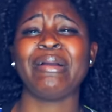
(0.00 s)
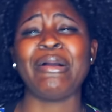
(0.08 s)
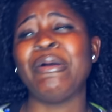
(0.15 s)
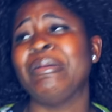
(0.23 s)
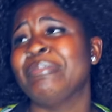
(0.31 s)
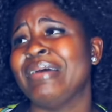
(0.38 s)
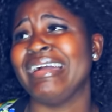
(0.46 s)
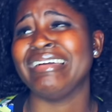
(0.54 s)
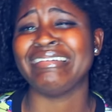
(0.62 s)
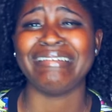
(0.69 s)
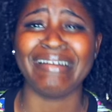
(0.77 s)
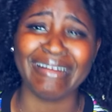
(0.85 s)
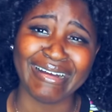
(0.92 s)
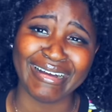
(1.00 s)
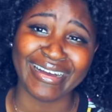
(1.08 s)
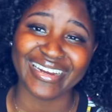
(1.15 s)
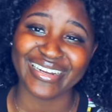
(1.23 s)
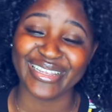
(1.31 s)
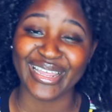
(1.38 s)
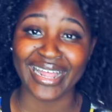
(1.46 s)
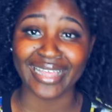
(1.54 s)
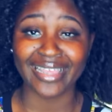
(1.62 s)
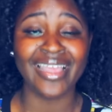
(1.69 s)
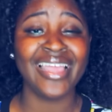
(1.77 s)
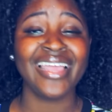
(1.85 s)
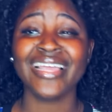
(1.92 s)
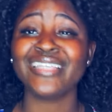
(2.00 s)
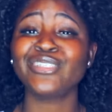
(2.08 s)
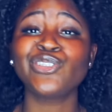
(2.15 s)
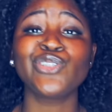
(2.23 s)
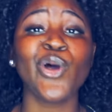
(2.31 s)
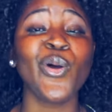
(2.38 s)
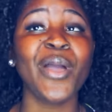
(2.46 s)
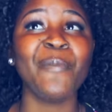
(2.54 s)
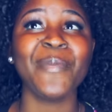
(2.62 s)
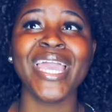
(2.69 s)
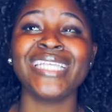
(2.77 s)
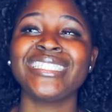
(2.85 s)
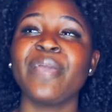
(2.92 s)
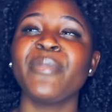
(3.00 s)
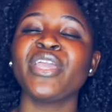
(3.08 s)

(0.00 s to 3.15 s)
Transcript: oh my god, yeah, it's so amazing.